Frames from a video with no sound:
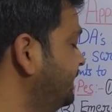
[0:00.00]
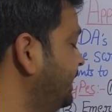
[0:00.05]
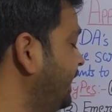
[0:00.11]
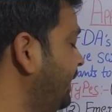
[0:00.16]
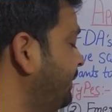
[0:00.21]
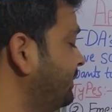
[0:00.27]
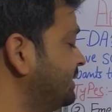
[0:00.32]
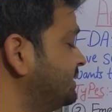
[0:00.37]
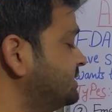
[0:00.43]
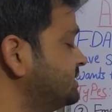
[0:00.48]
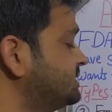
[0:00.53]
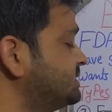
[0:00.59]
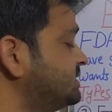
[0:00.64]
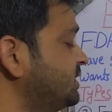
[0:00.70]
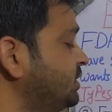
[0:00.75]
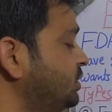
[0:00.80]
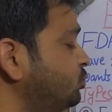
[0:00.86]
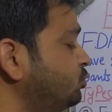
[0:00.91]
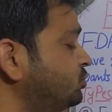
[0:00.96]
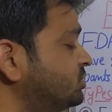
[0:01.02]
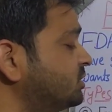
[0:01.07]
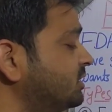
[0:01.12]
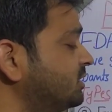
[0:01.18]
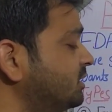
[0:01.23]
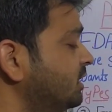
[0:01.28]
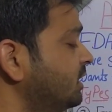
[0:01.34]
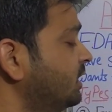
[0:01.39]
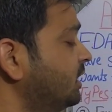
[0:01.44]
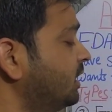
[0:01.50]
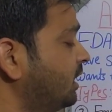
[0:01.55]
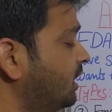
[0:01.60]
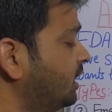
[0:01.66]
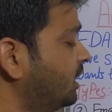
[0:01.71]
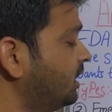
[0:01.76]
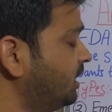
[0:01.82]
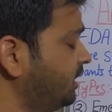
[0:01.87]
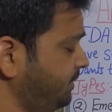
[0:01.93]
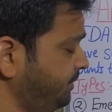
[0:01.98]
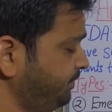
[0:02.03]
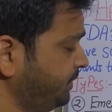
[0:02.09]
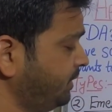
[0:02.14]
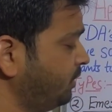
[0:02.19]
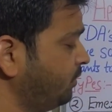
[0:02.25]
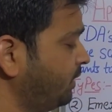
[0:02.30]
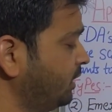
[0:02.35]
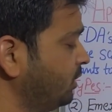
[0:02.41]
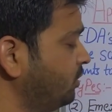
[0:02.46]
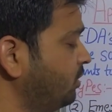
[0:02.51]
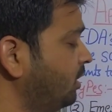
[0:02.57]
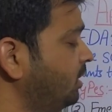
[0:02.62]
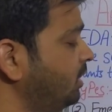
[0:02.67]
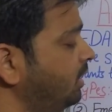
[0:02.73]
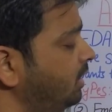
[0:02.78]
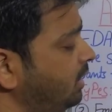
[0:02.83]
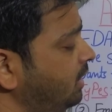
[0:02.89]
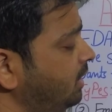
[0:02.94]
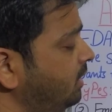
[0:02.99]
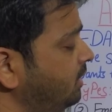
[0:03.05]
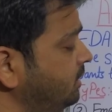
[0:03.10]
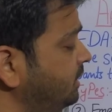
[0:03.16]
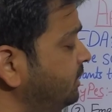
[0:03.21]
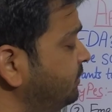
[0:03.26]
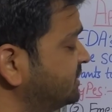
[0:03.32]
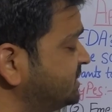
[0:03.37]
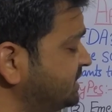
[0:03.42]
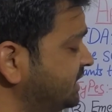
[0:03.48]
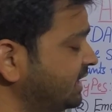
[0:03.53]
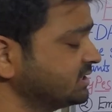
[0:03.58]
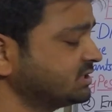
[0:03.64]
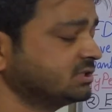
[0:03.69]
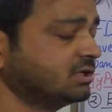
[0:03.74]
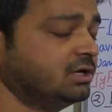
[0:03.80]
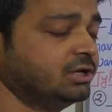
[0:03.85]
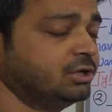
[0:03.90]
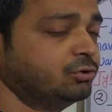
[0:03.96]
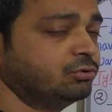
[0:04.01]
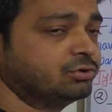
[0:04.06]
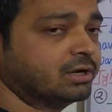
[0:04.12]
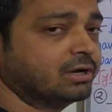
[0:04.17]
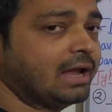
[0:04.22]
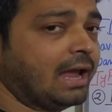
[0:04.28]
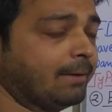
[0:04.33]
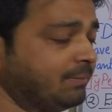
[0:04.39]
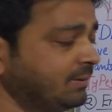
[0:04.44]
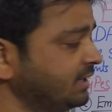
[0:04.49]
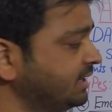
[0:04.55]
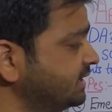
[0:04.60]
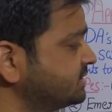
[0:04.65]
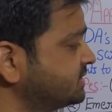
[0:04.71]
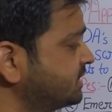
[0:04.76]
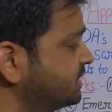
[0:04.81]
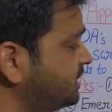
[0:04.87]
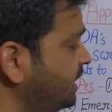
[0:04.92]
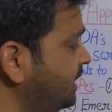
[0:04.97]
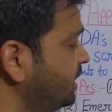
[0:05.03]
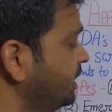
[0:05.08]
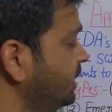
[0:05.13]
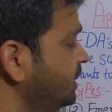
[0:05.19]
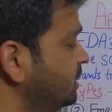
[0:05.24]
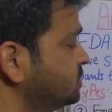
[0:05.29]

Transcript: emergency new drug investigational new drug application, right?